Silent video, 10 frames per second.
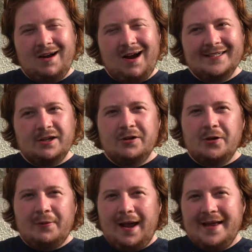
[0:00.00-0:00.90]
I don't
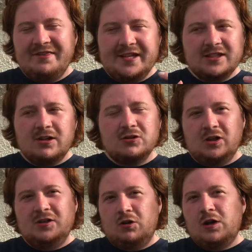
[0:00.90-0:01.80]
know, this card's
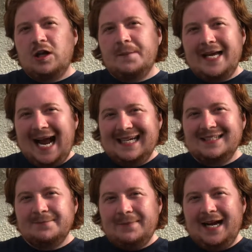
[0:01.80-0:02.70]
not going to be
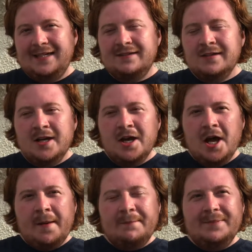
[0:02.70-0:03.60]
as bad
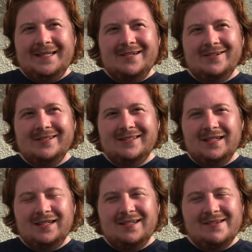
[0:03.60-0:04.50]
because,
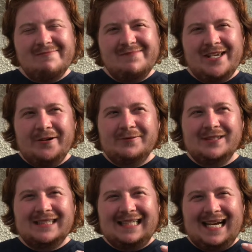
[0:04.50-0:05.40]

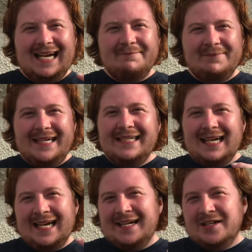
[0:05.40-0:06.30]
being
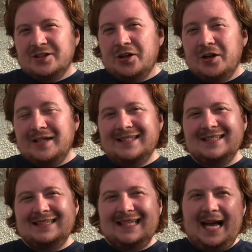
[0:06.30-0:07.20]
delayed a turn
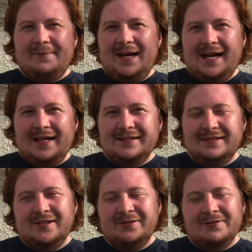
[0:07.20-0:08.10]
isn't that bad,
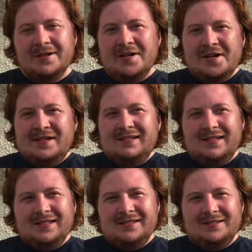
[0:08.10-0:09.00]

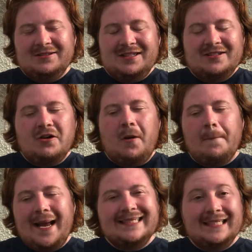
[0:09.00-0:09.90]
It's not
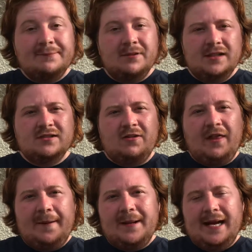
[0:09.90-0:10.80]
amazing, but it's not
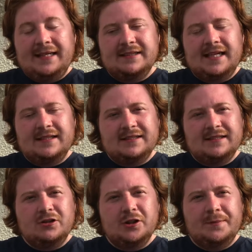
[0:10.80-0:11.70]
that bad as
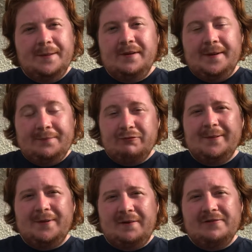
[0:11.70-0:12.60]
it could be. But in
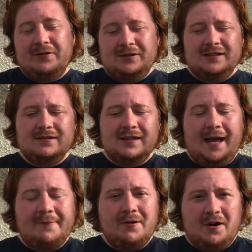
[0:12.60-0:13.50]
Premium, I feel
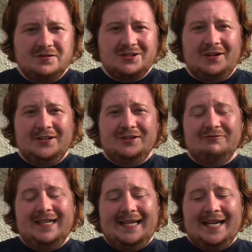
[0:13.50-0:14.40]
that part is going to
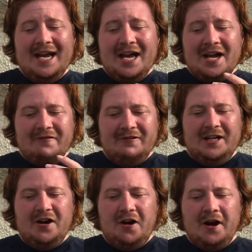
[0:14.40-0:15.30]
really,
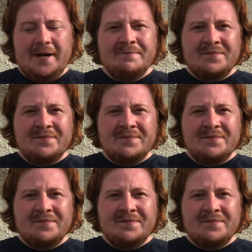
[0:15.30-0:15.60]
really hurt.